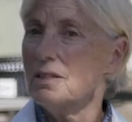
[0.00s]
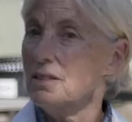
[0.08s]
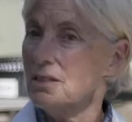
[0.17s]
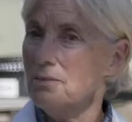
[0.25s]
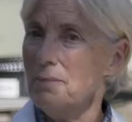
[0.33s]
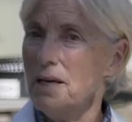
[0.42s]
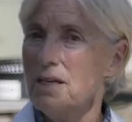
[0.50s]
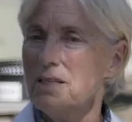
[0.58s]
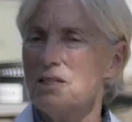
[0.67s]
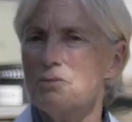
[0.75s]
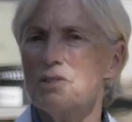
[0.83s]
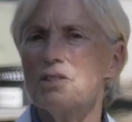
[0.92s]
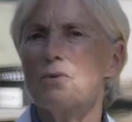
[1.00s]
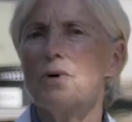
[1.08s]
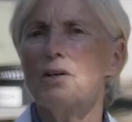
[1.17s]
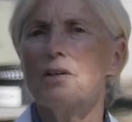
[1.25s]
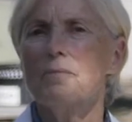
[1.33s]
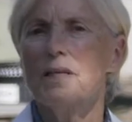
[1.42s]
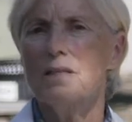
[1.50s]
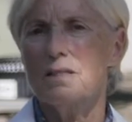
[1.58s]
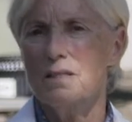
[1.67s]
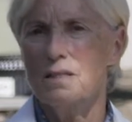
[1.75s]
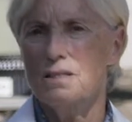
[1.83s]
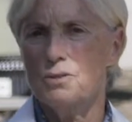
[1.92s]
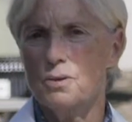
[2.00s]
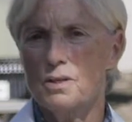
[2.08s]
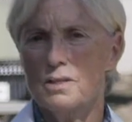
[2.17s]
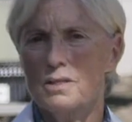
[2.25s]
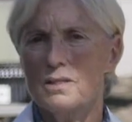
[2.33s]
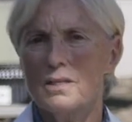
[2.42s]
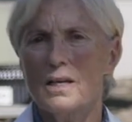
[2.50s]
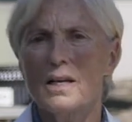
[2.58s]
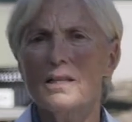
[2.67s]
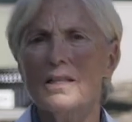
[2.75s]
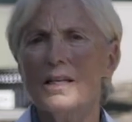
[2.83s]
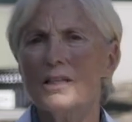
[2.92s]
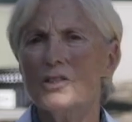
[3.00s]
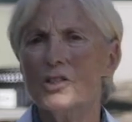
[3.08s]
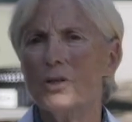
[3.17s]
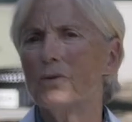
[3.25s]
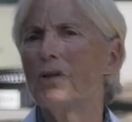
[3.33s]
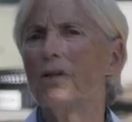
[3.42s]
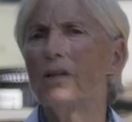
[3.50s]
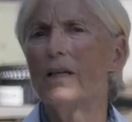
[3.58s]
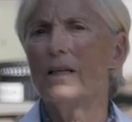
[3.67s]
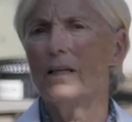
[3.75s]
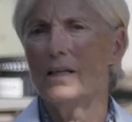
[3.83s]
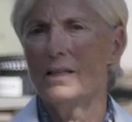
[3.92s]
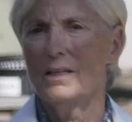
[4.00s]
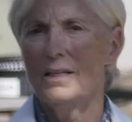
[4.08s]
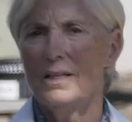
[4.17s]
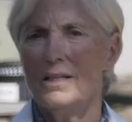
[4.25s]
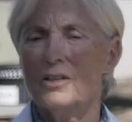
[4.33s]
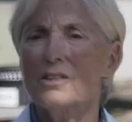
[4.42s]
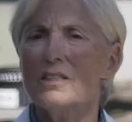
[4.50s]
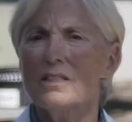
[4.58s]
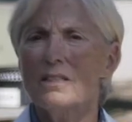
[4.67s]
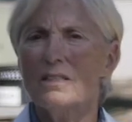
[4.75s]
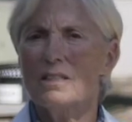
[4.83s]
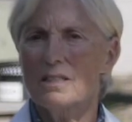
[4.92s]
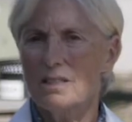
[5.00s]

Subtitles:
It didn't pass. It was the Welcoming Cities Ordinance, and I think it showed early on Kristin